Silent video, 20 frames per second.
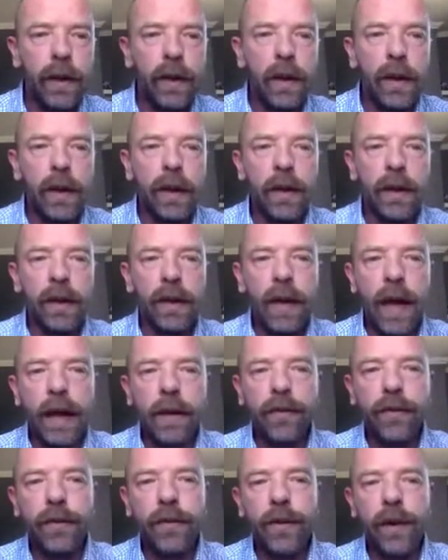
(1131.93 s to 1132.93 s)
And then the
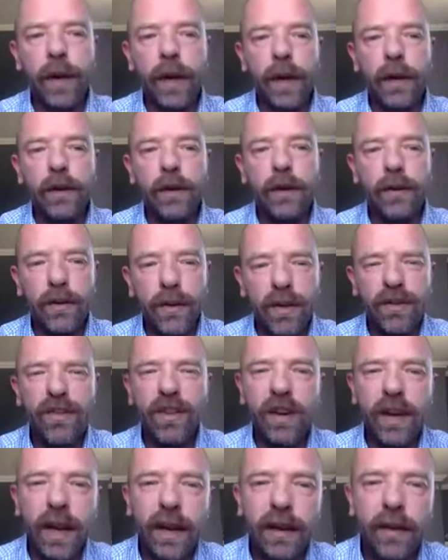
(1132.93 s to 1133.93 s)
last sort of
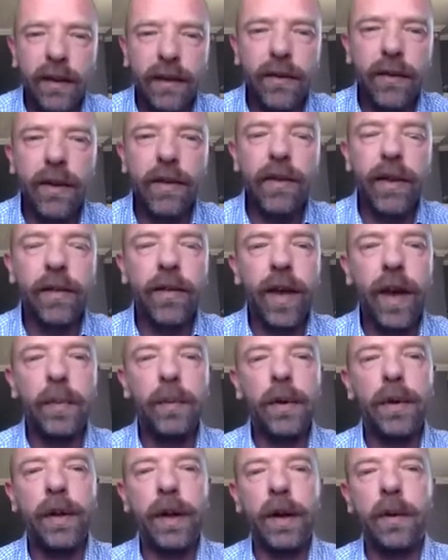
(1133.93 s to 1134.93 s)
genetic disease
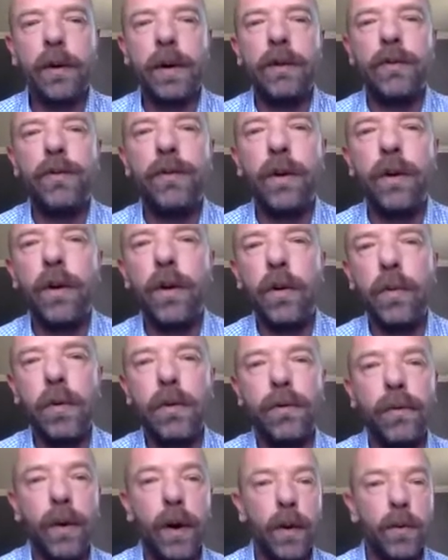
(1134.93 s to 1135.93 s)
example that I want to show you
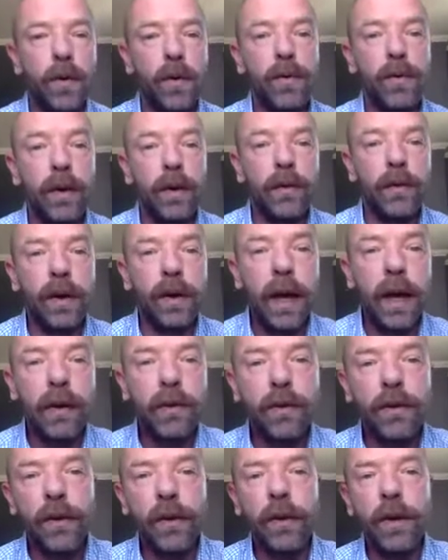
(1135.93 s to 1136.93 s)
before I move on to
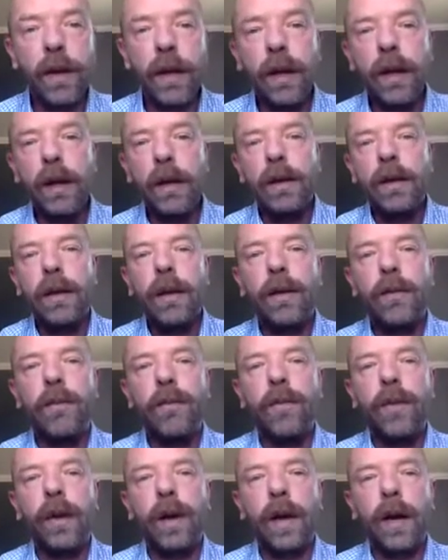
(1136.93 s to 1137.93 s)
cancer
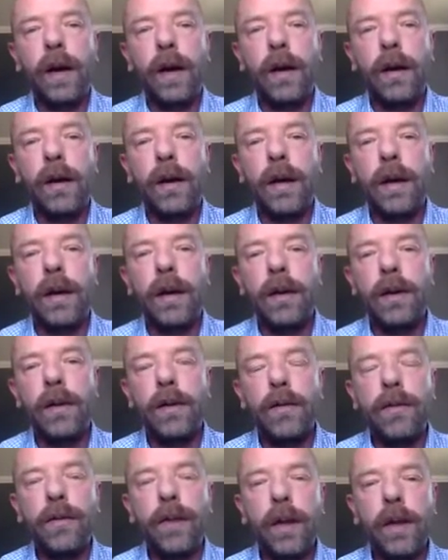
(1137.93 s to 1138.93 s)
is here a
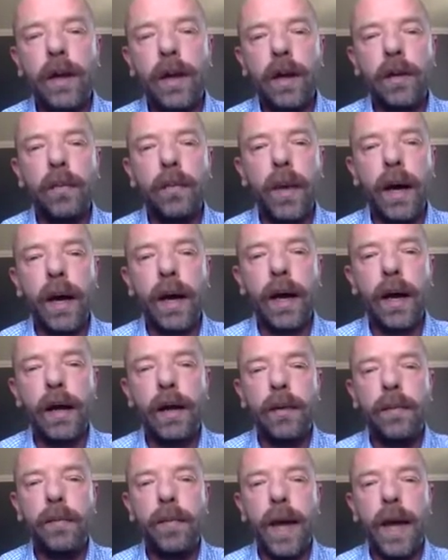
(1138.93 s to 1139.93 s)
study done
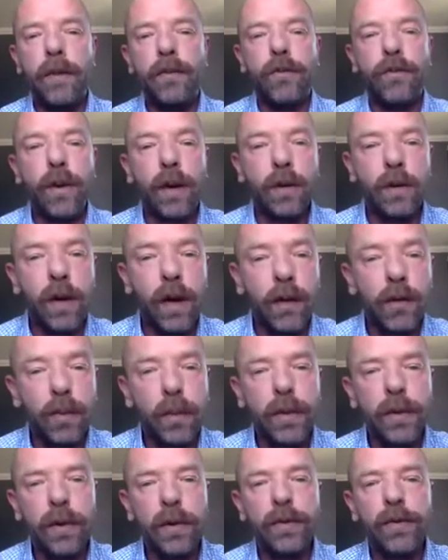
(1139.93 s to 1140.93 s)
by Mass General
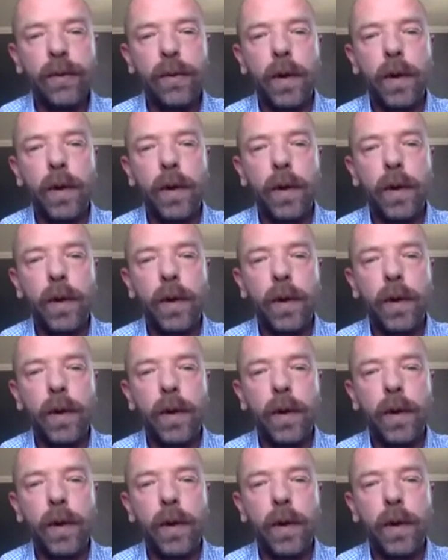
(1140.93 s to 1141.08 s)
Hospital from